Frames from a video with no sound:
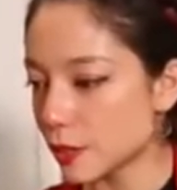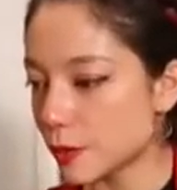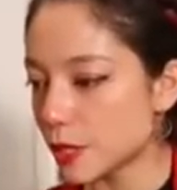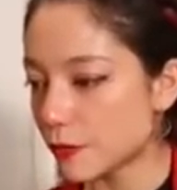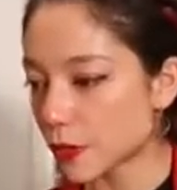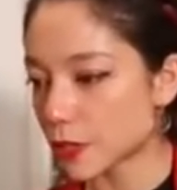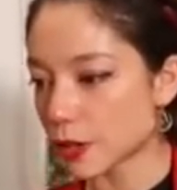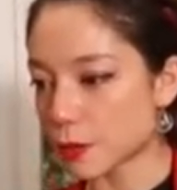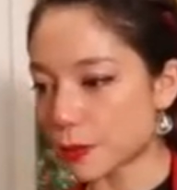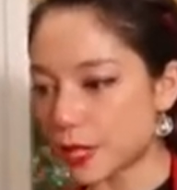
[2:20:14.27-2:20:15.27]
She focuses
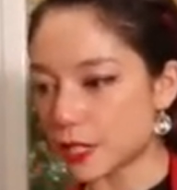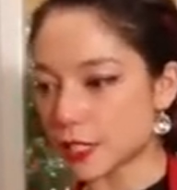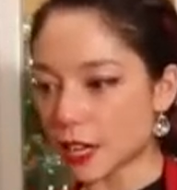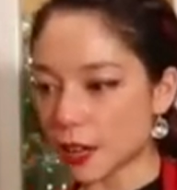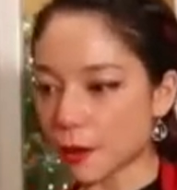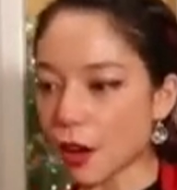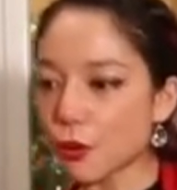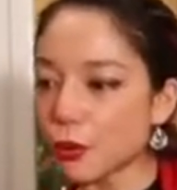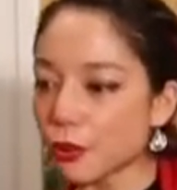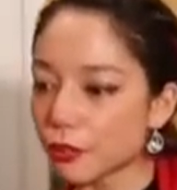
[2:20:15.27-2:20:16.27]
on women in STEM. Oh,
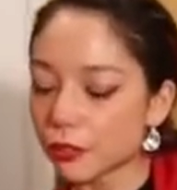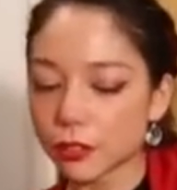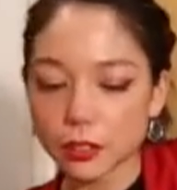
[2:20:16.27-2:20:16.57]
cool.